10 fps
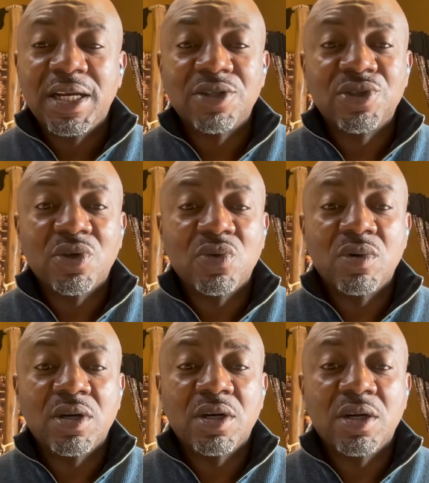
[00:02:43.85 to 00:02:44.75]
And
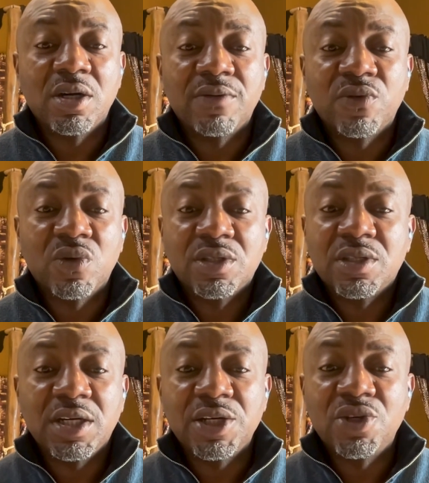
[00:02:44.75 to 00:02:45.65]
so, of
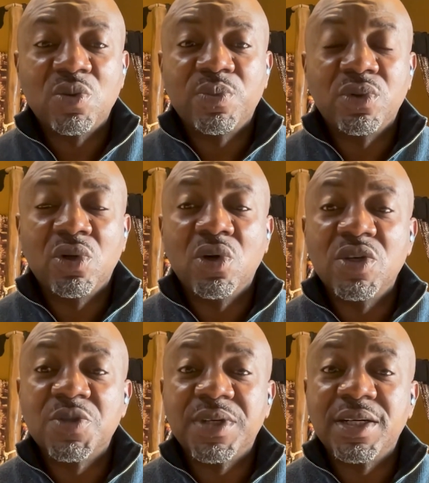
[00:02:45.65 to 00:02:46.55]
course, Europe will
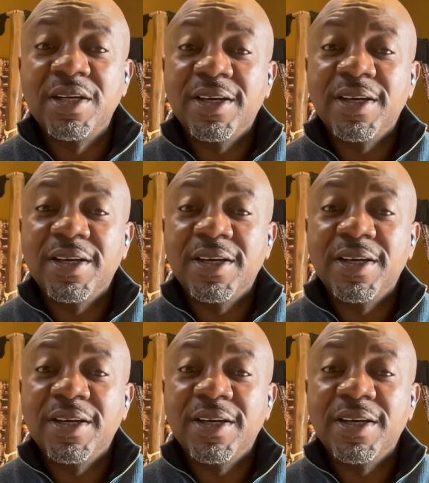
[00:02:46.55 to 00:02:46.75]
always be